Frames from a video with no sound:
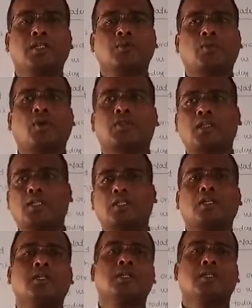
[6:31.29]
for
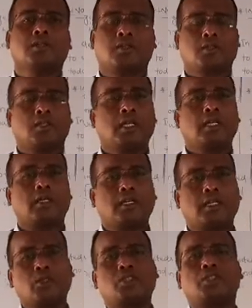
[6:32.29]
that
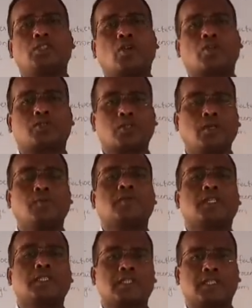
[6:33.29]
industry also
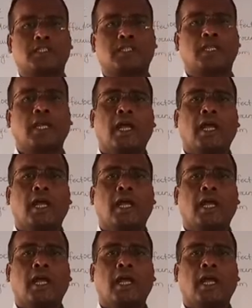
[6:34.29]
increasing.